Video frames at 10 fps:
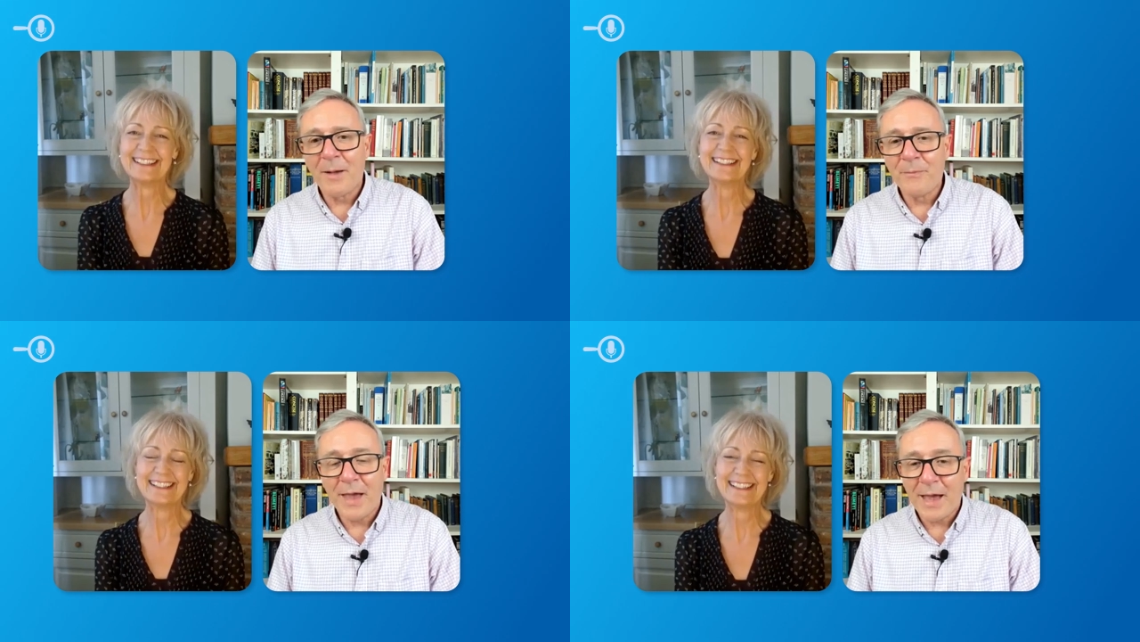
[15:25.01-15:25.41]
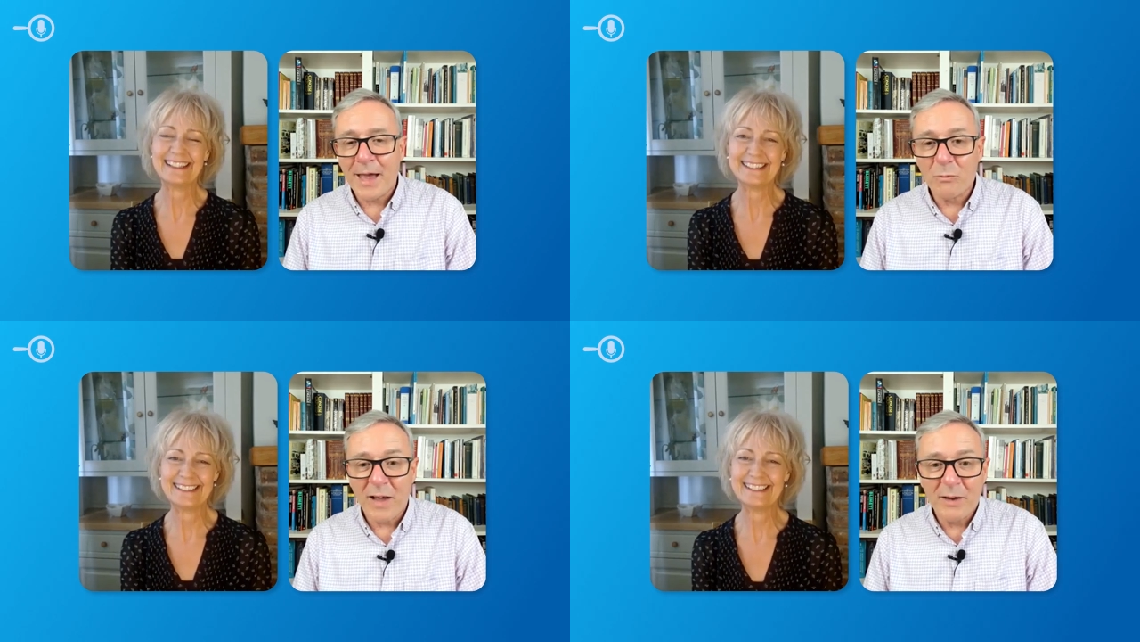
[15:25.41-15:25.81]
Speaker 1: Um,
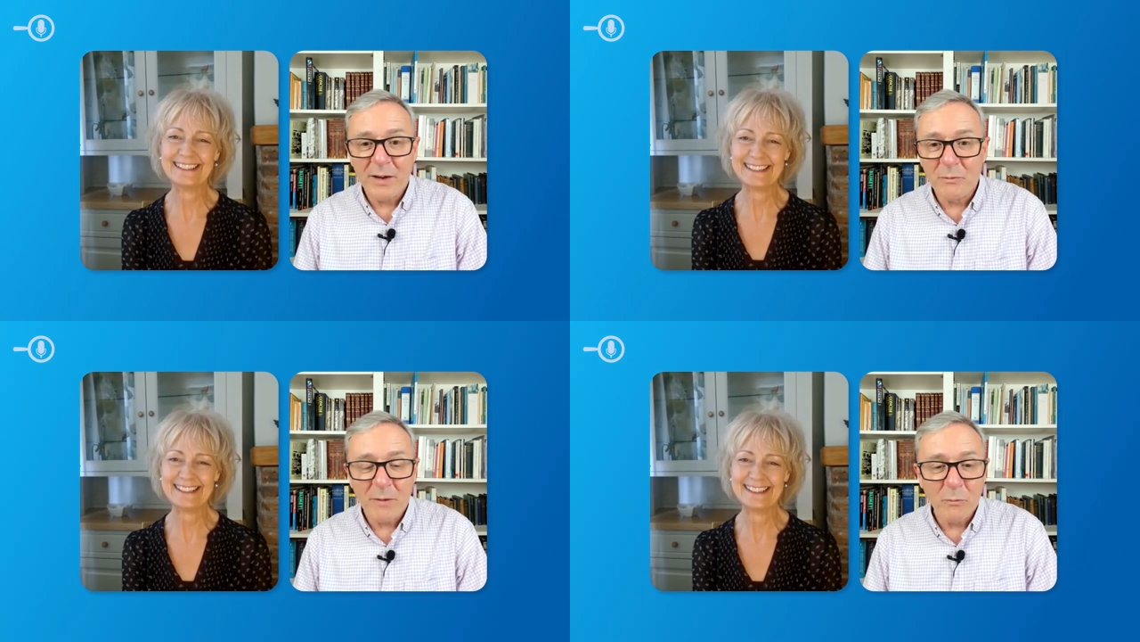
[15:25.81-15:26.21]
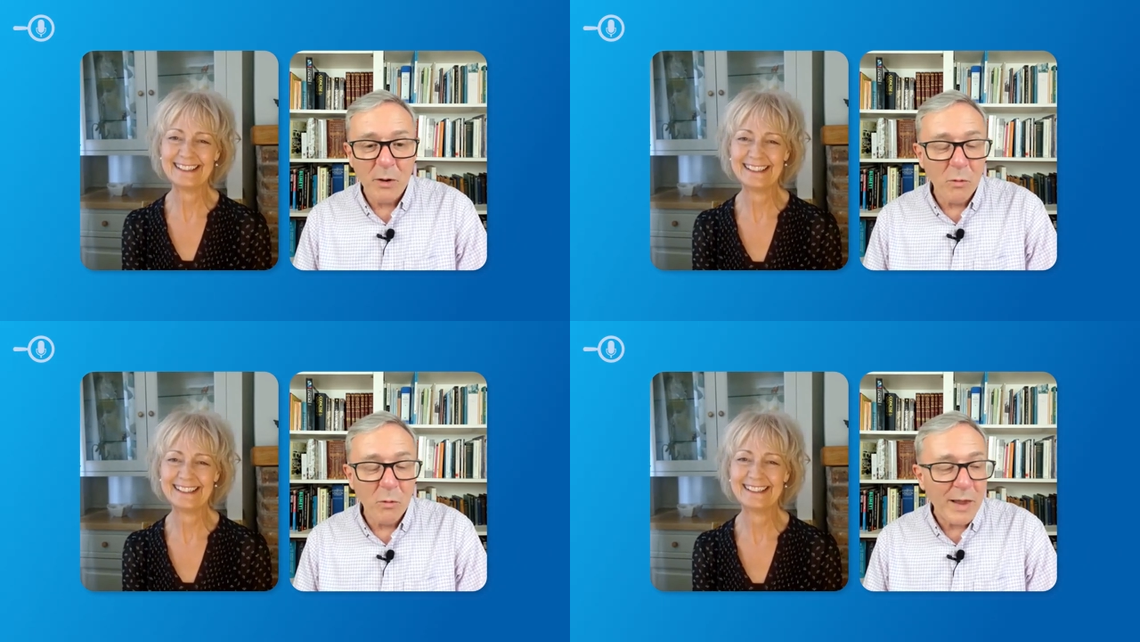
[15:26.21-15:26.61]
and, and
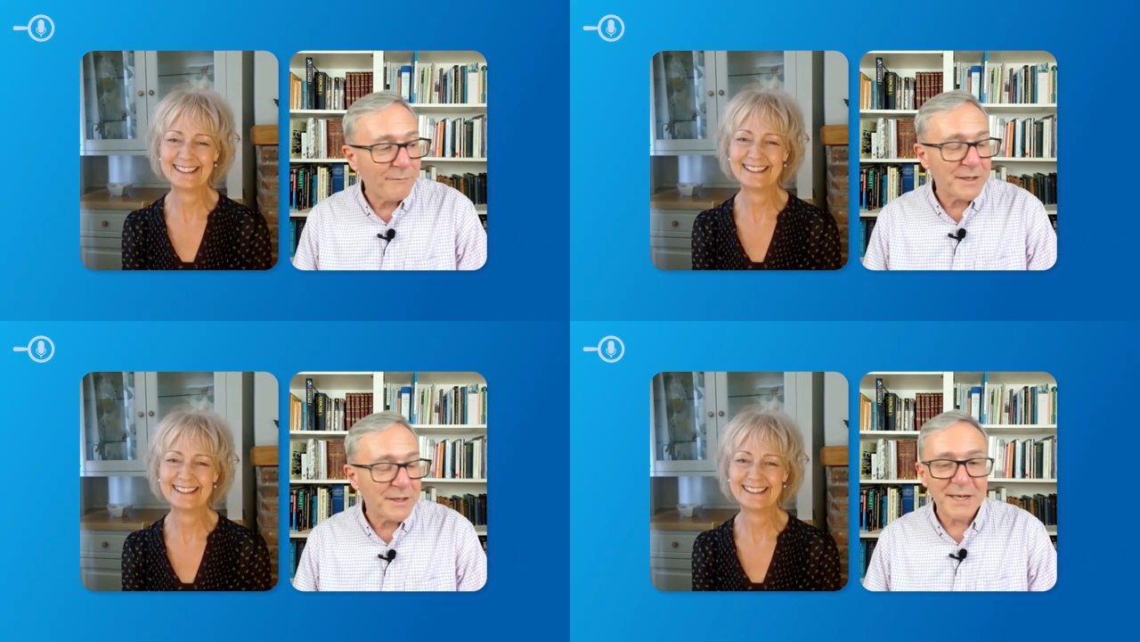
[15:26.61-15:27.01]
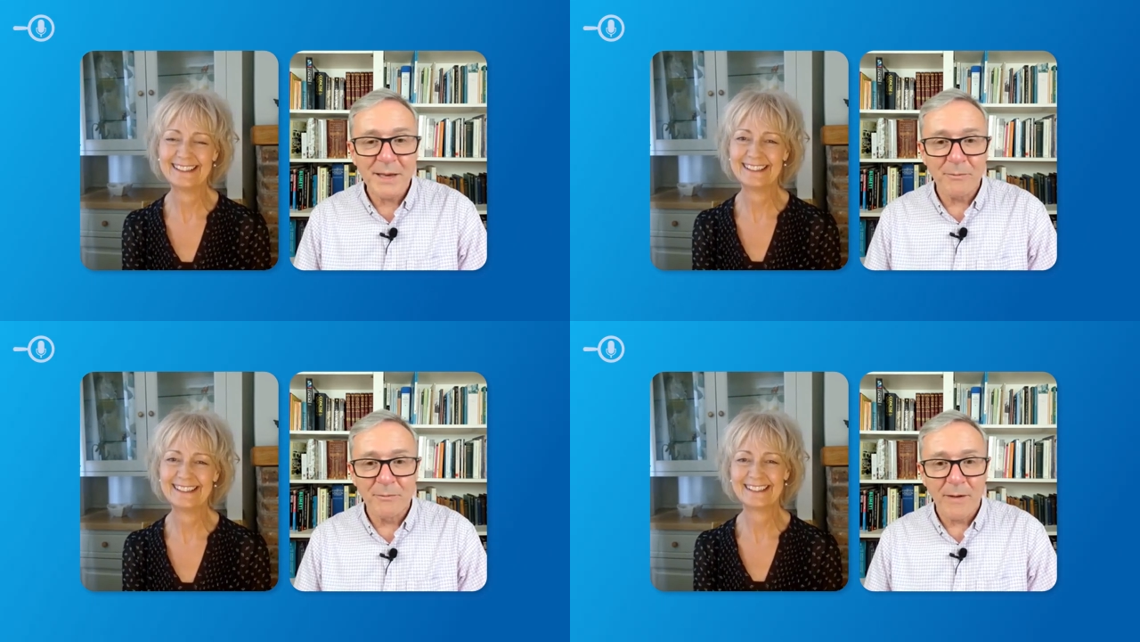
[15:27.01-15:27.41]
and we all have the
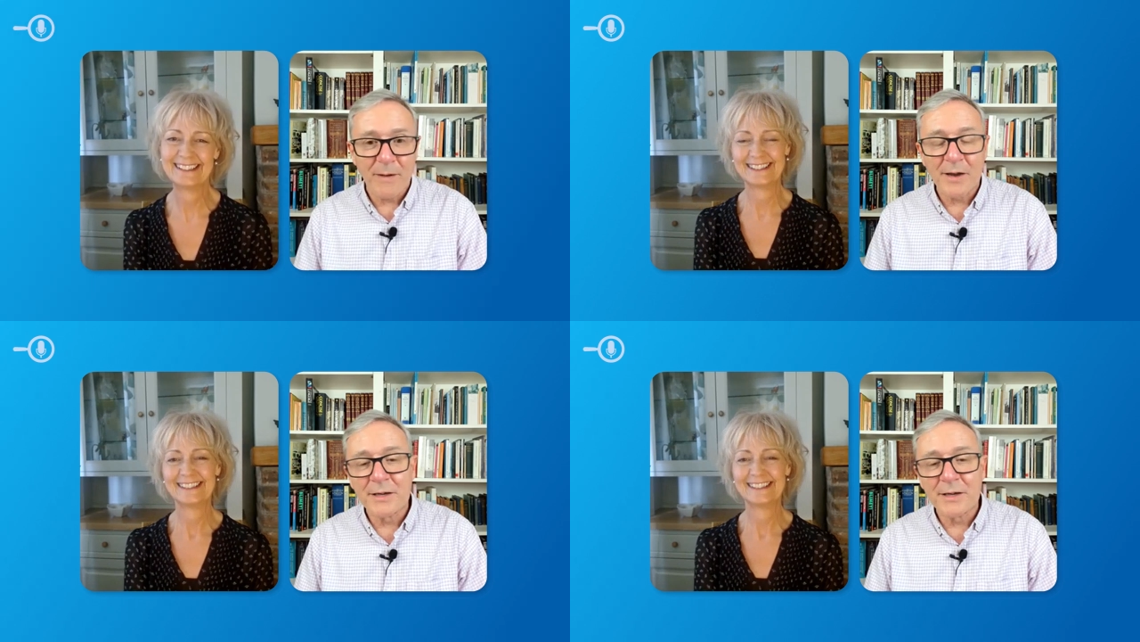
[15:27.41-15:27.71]
same